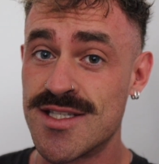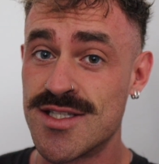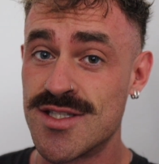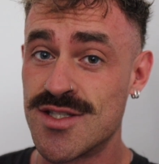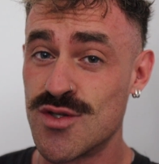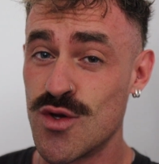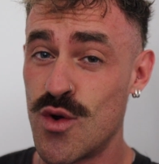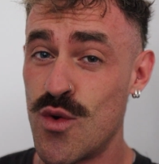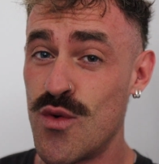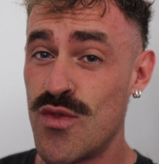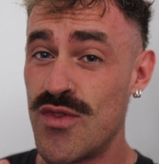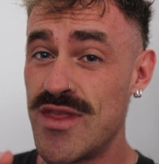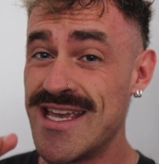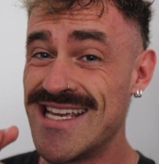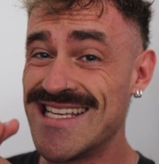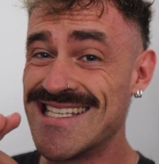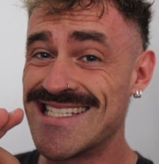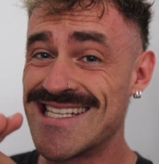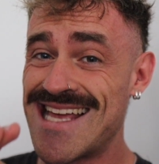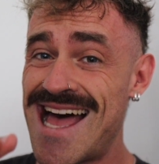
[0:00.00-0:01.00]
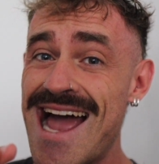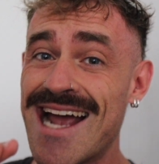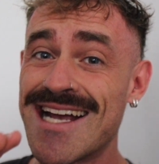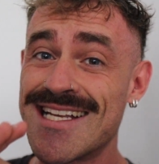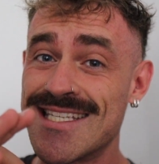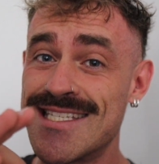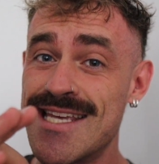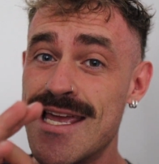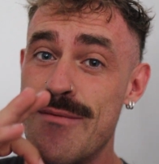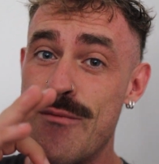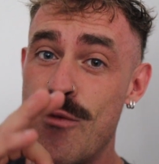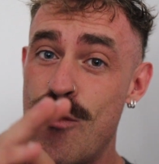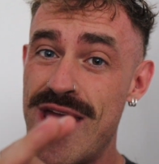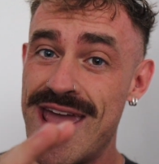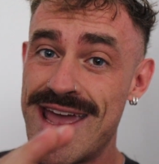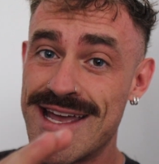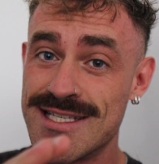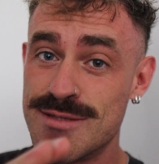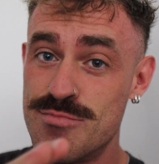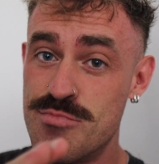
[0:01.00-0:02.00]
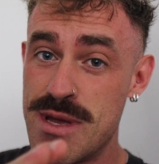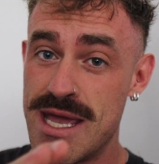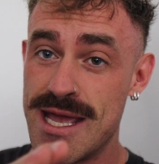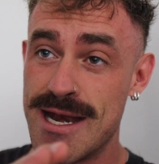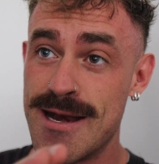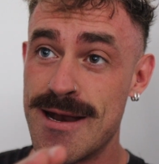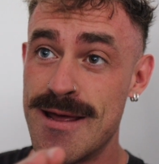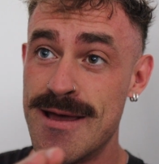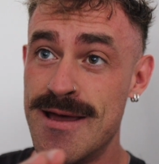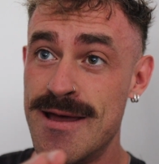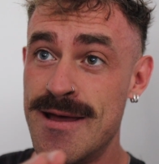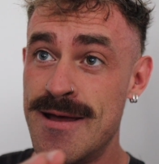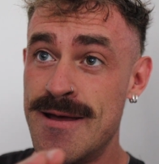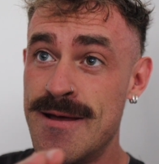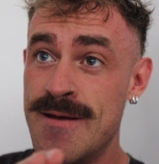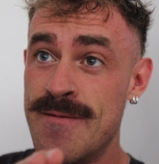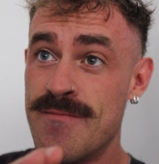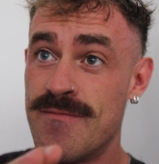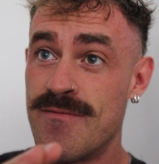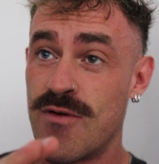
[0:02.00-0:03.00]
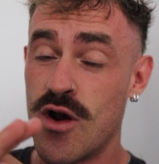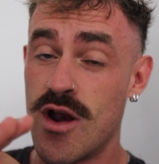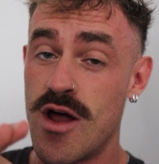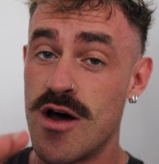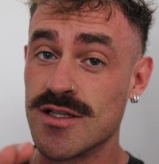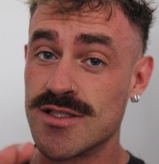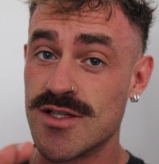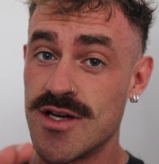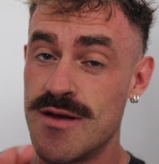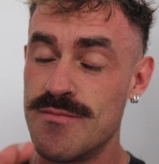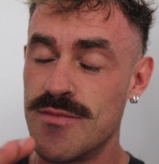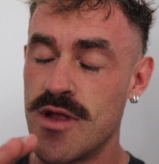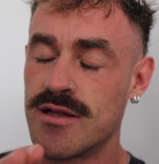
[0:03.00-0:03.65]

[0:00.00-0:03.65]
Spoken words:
so the exact same weight it's been for a long time.